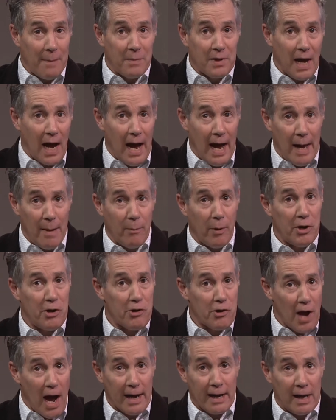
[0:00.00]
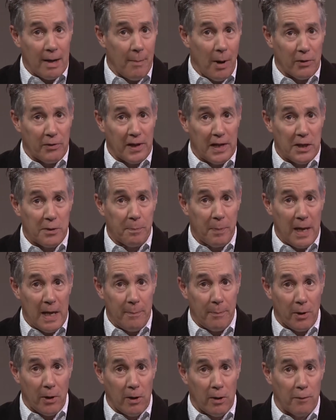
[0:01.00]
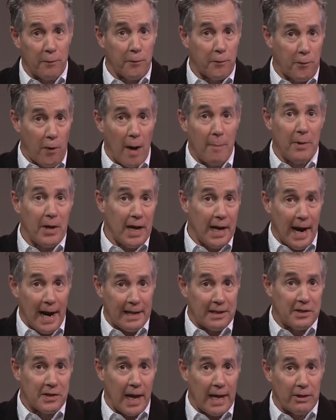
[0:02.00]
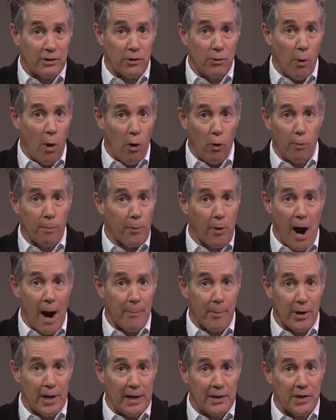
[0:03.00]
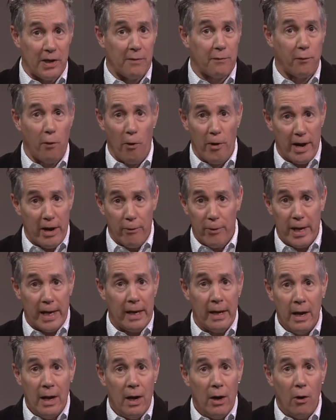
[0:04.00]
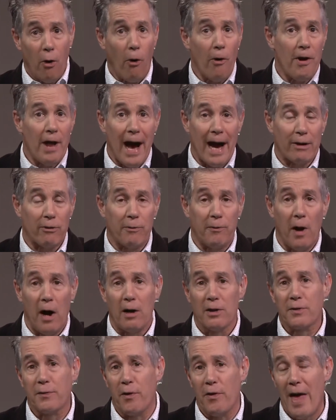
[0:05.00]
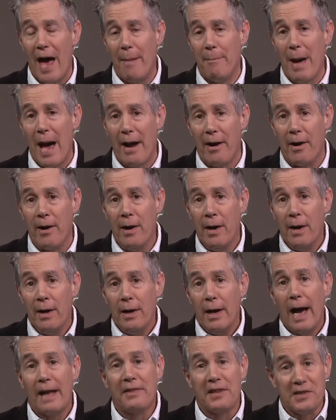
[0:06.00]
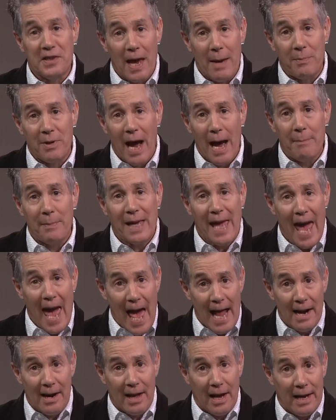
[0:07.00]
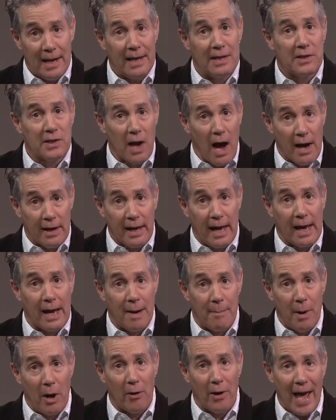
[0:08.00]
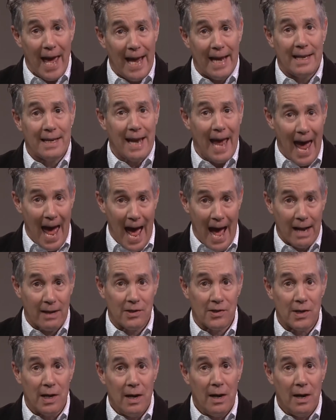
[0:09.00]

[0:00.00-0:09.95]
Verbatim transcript: time, when you're talking about these people from the United States who own properties in Fort Erie or Niagara Falls for that matter, at the same time, Canada is talking about a tax